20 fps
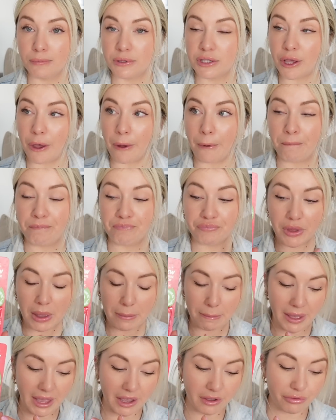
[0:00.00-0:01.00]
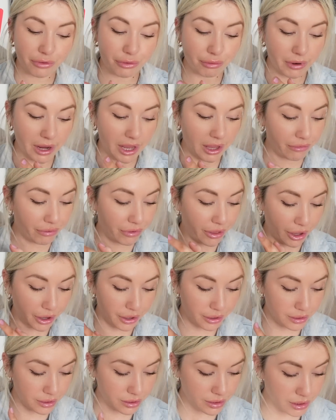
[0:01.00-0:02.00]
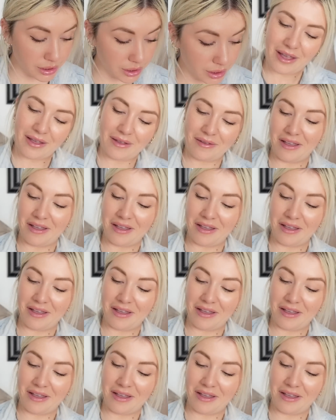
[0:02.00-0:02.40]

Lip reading: So a pack of 3 of those.